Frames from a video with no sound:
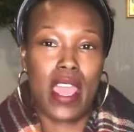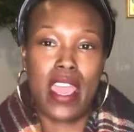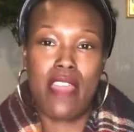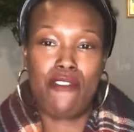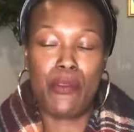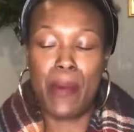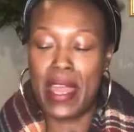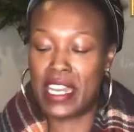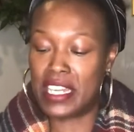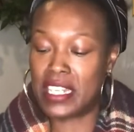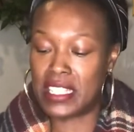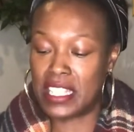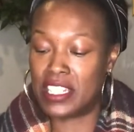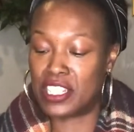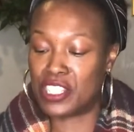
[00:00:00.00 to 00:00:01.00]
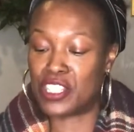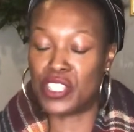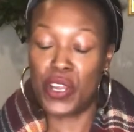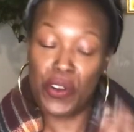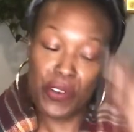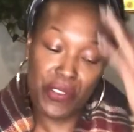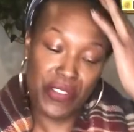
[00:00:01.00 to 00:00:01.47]
Everybody doesn't
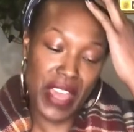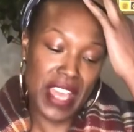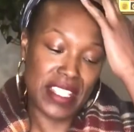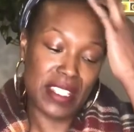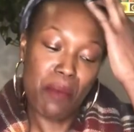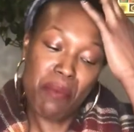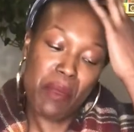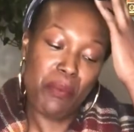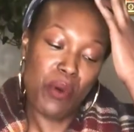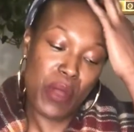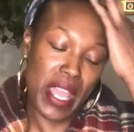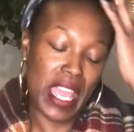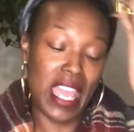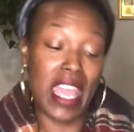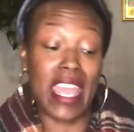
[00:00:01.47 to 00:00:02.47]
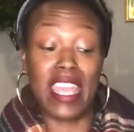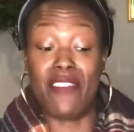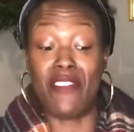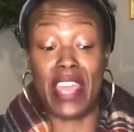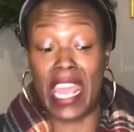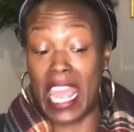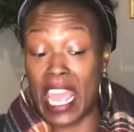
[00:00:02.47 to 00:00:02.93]
deserve that. Some people can't
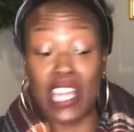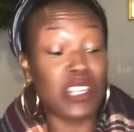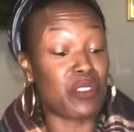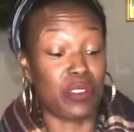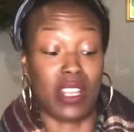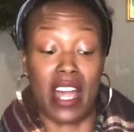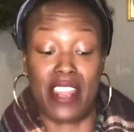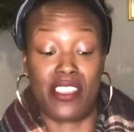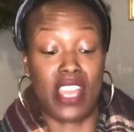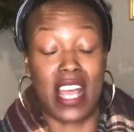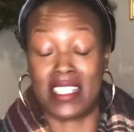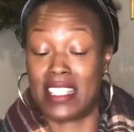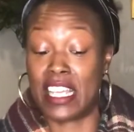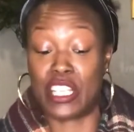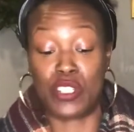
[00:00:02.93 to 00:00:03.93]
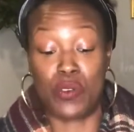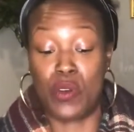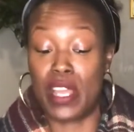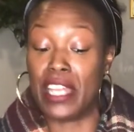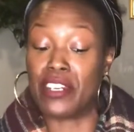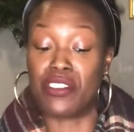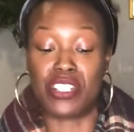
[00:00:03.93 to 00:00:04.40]
even handle a lot of y'all sexual
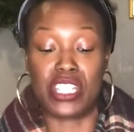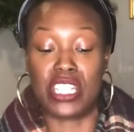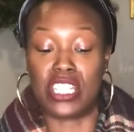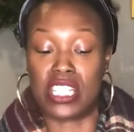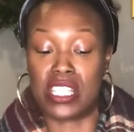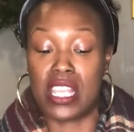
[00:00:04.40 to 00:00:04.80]
energy.